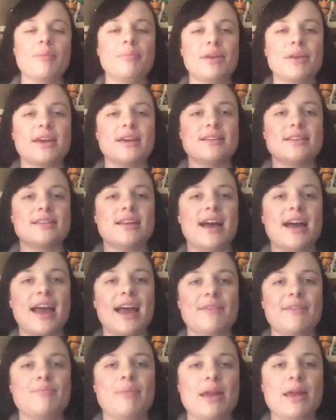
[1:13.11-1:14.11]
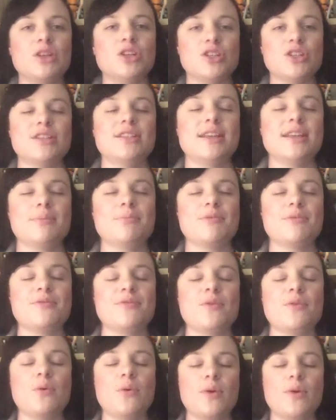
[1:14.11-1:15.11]
because I have mentioned it
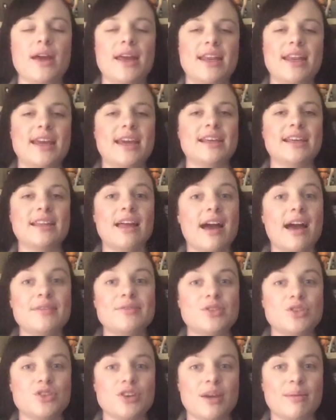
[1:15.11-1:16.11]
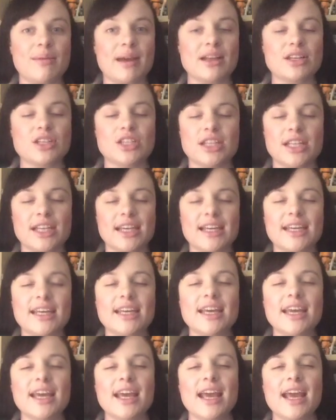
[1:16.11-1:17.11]
before in a live stream actually,
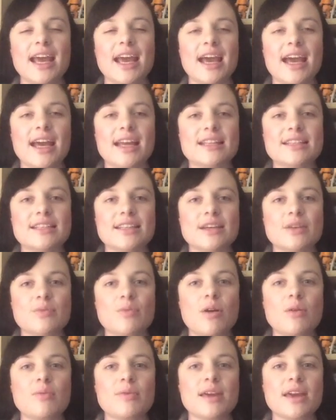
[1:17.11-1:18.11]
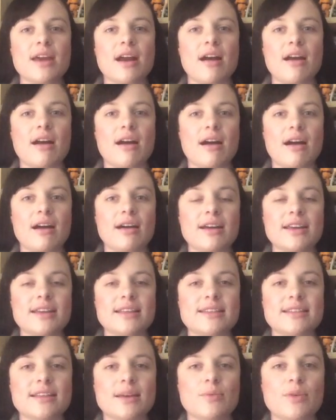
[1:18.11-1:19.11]
and what we are
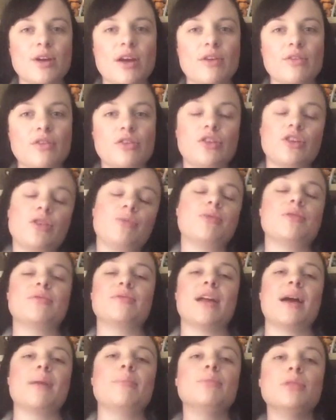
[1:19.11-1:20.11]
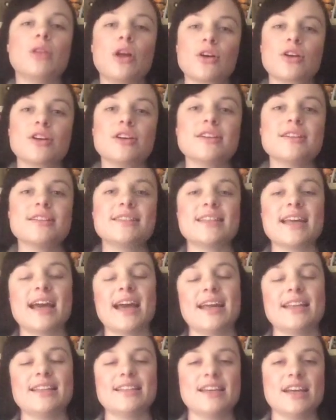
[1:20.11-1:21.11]
is we are a group of bloggers
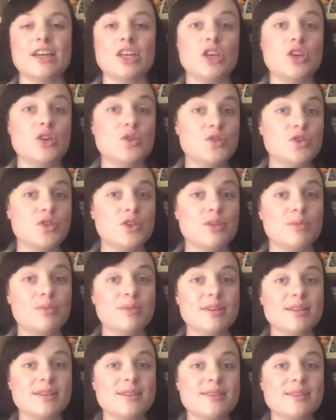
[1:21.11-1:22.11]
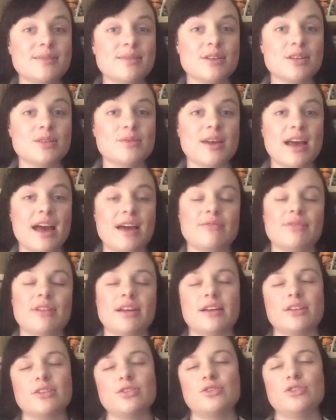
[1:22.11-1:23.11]
and YouTubers, because we have
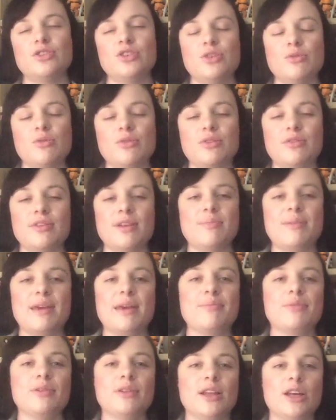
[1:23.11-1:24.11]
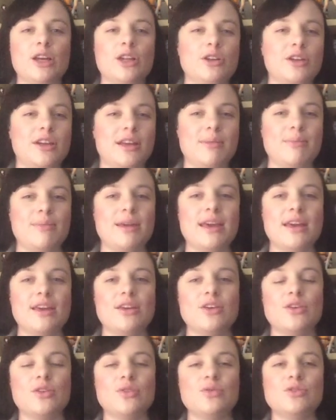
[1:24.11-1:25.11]
2 or 3 people including
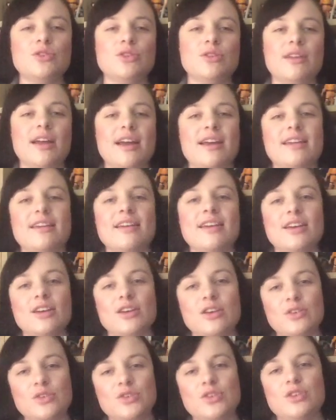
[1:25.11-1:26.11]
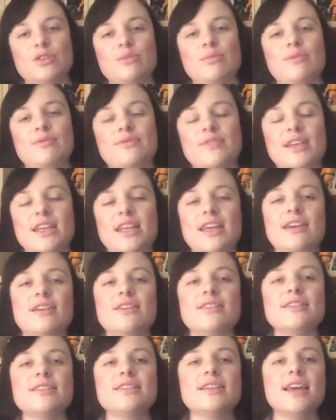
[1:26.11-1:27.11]
me who do YouTube and
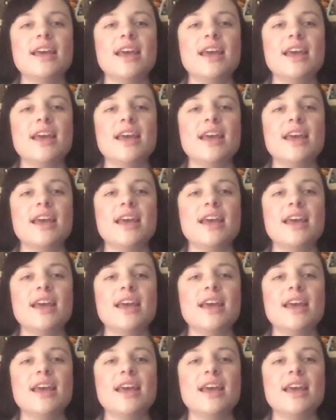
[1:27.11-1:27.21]
videos.